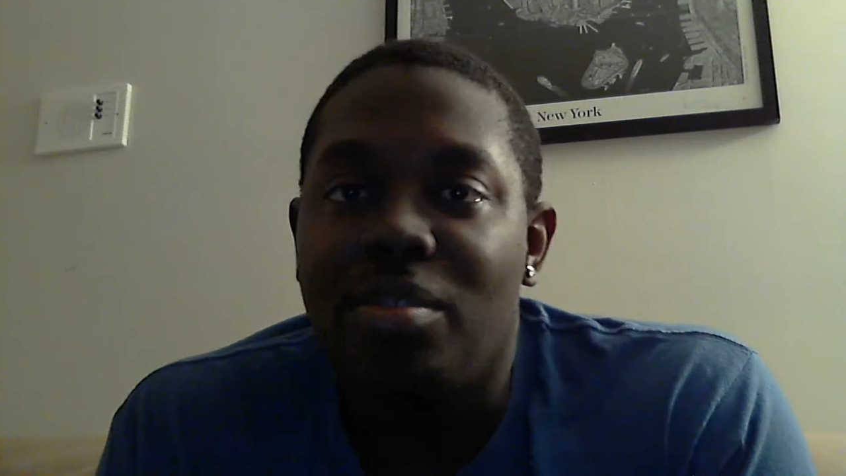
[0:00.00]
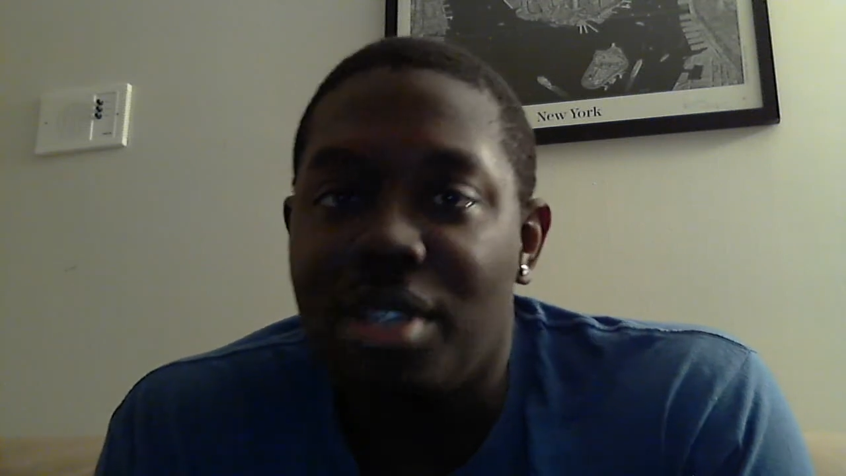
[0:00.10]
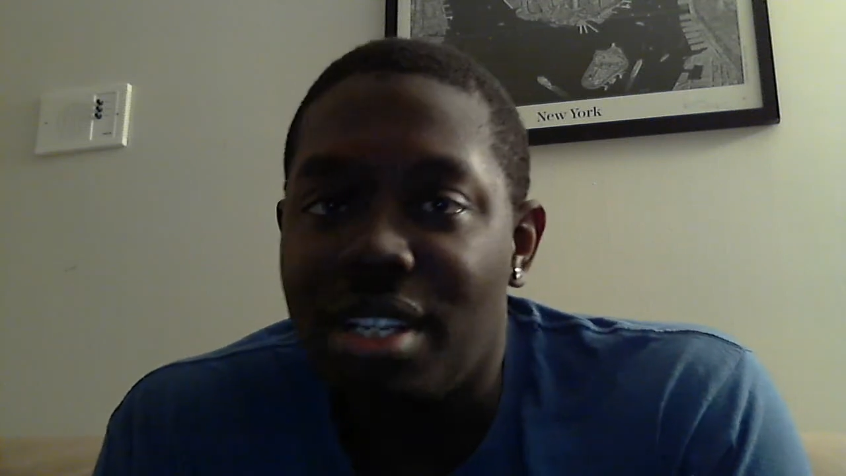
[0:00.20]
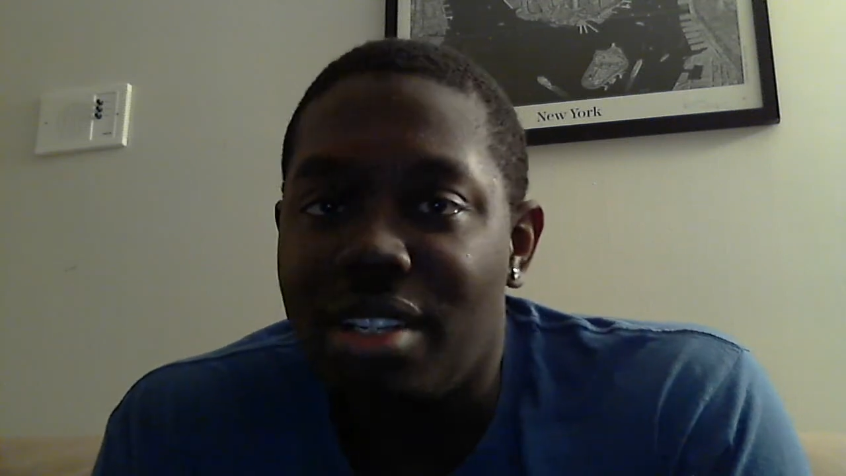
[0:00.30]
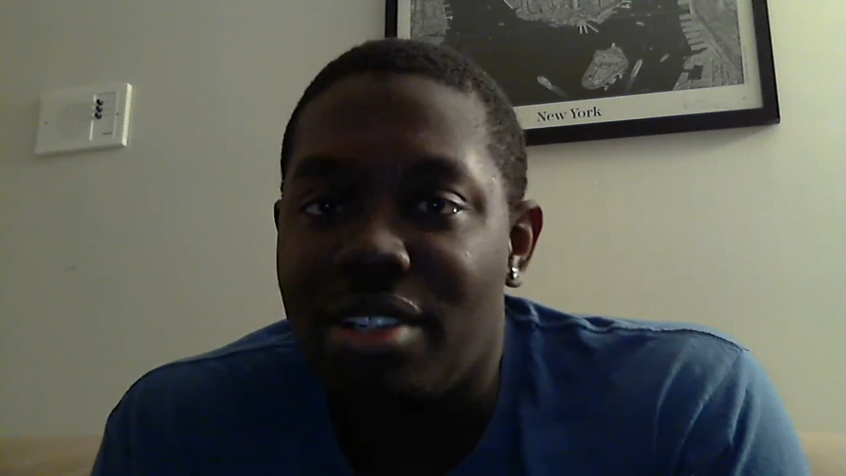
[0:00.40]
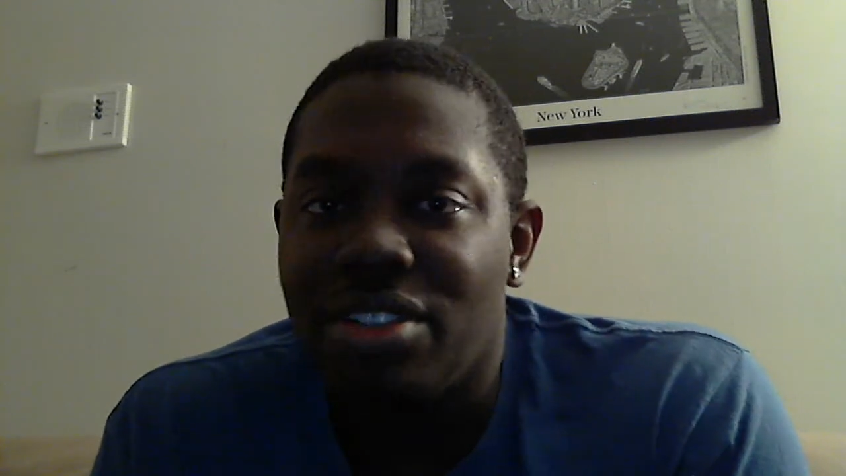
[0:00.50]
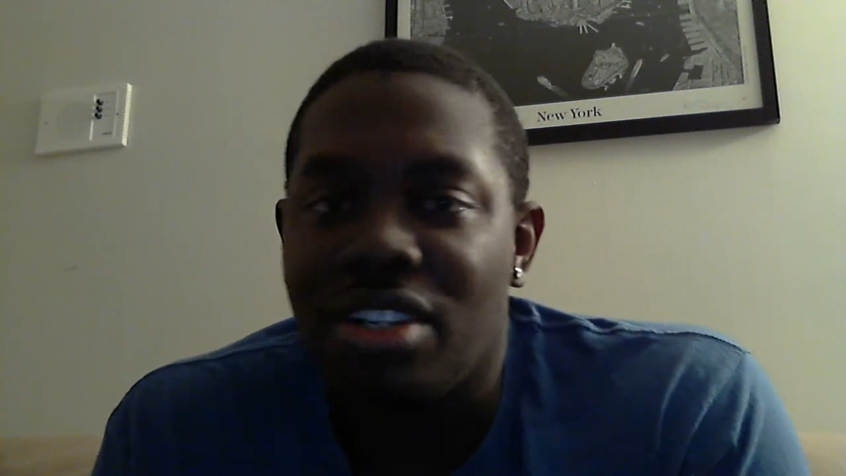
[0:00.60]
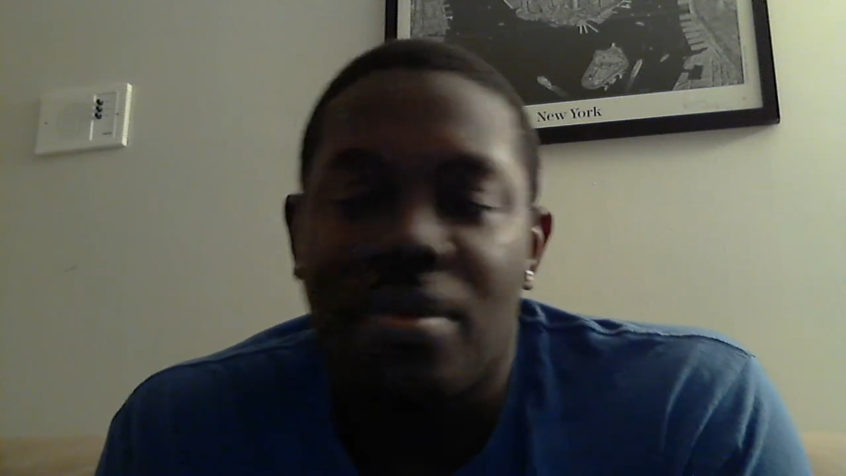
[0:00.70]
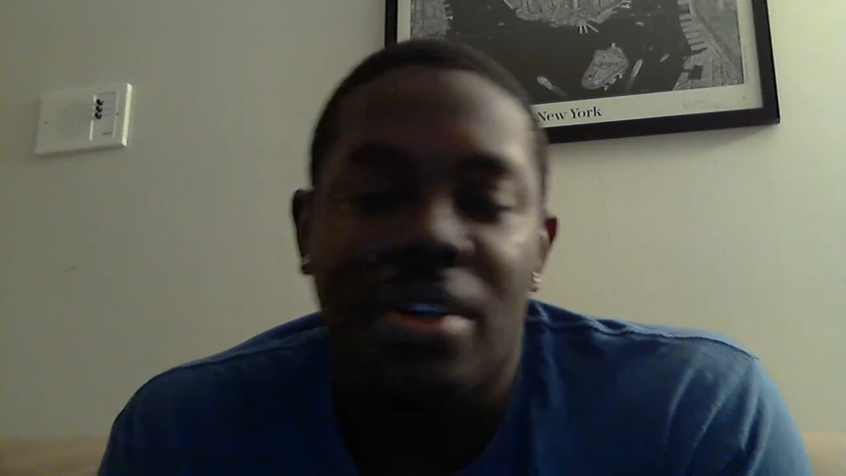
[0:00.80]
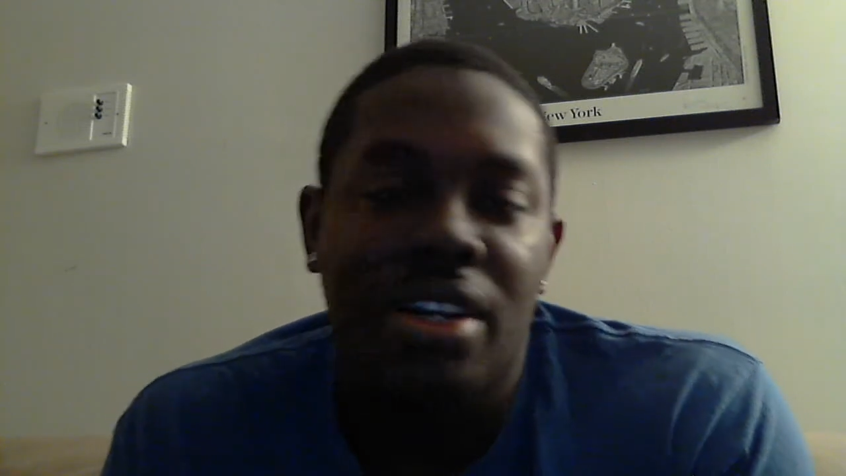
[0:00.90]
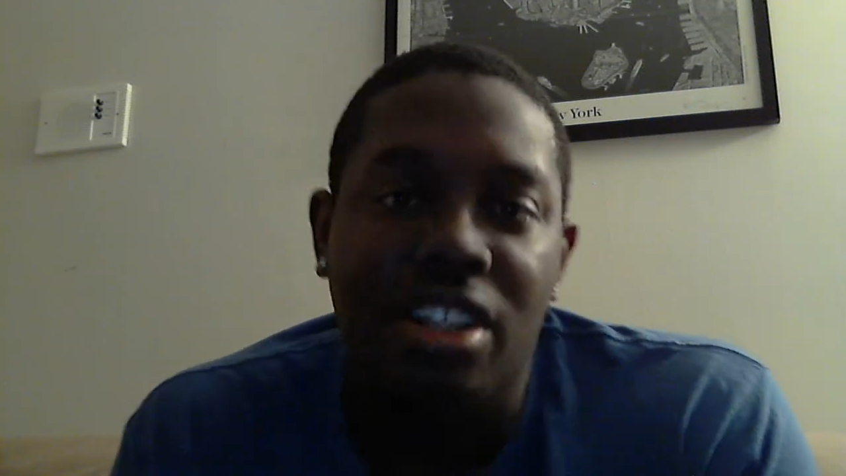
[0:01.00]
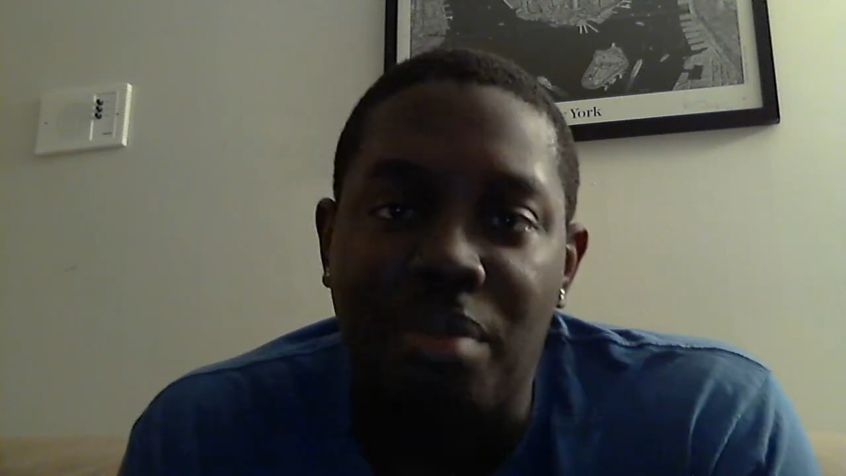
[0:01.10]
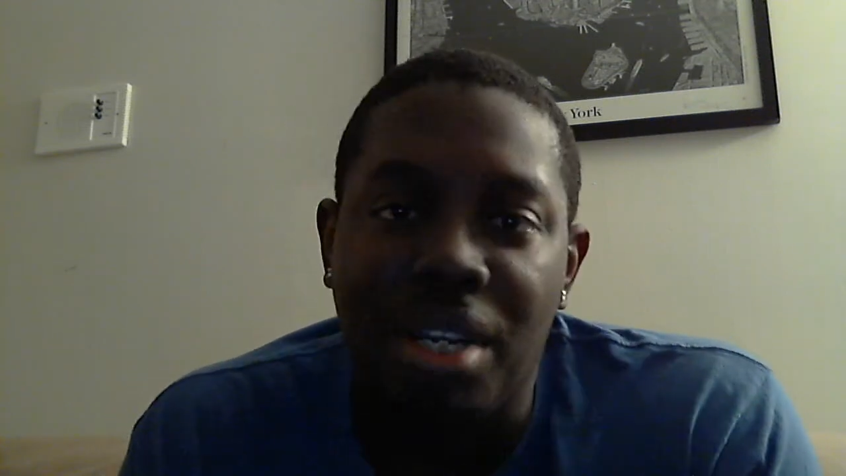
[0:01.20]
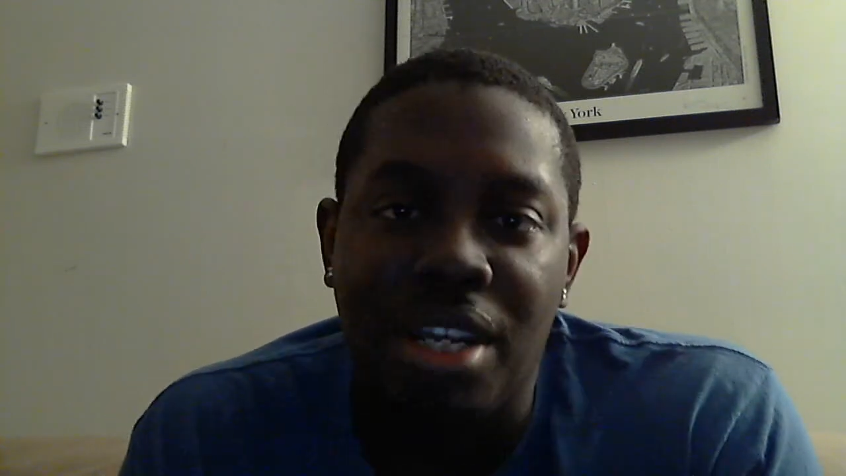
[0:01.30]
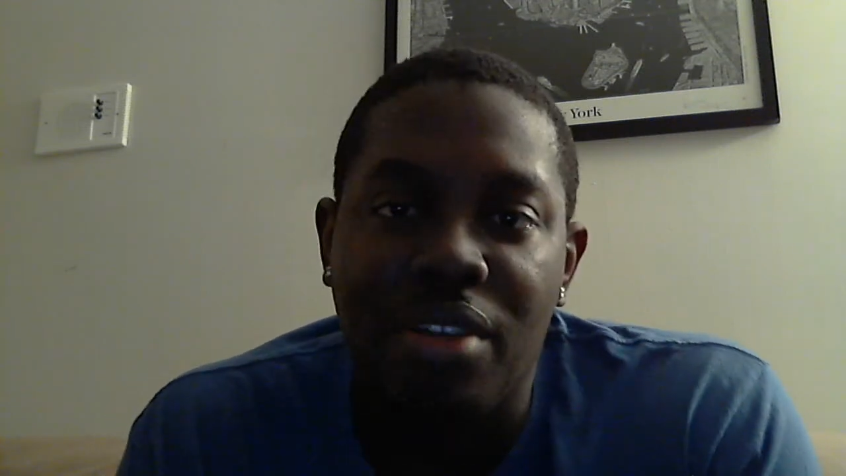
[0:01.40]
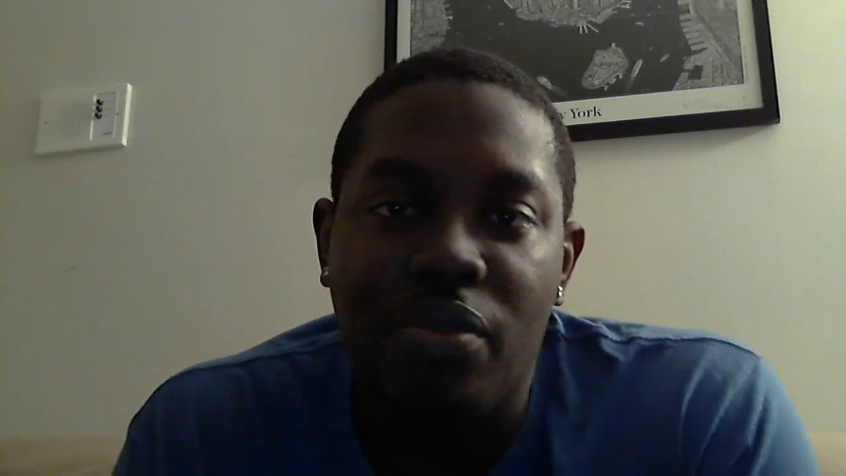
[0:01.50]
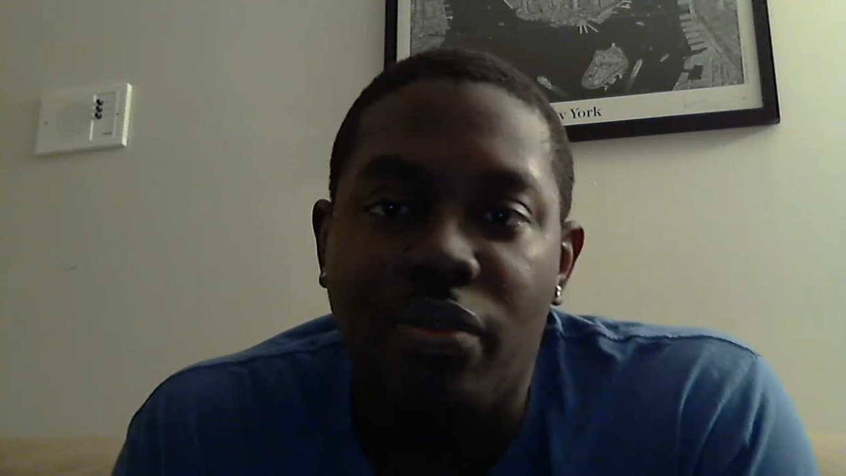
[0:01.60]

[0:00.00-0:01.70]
but then they was talking about it could be